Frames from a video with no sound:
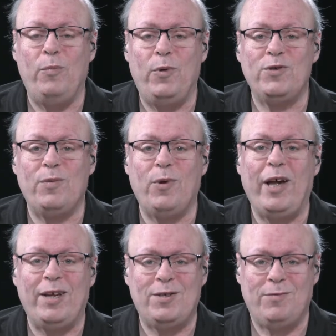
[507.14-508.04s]
Push the
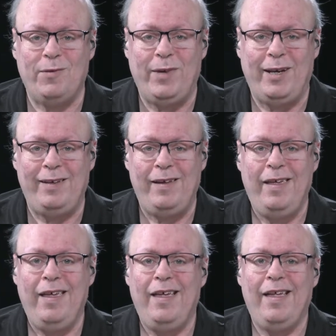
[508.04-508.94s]
brakes for a minute.
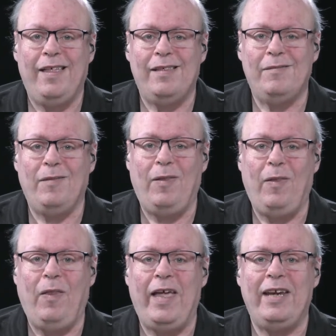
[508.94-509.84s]

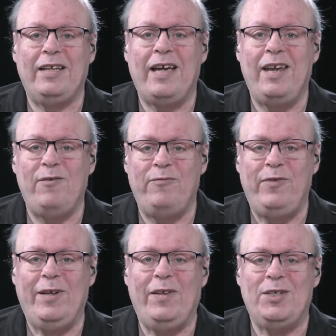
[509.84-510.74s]
Let it kind of
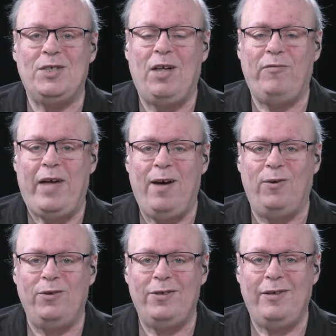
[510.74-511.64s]
feel itself
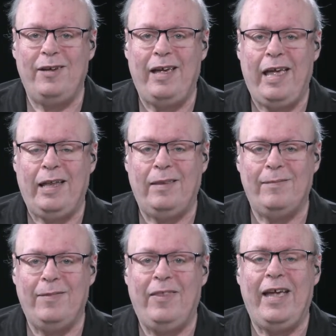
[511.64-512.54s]
out,
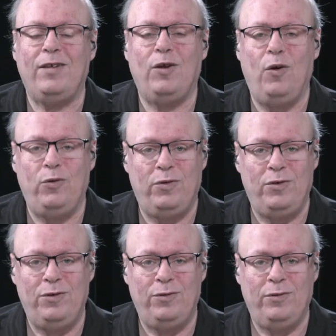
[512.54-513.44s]
and then go
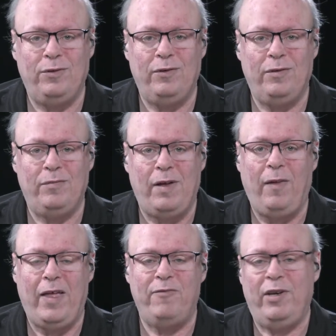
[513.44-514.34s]
to
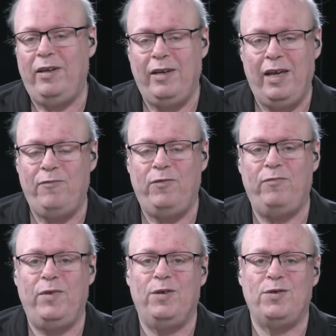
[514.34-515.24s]
11 if
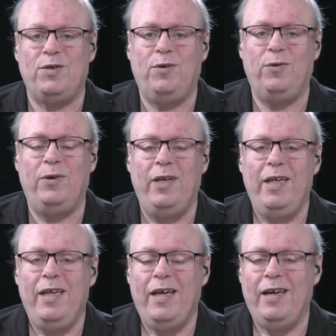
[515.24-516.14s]
you're so
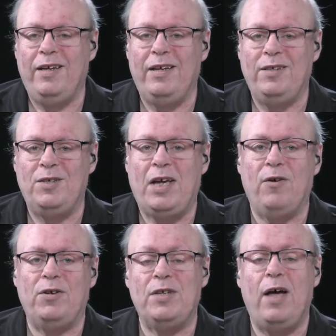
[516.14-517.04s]

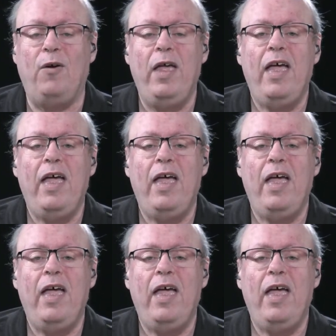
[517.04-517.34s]
desirous. Now,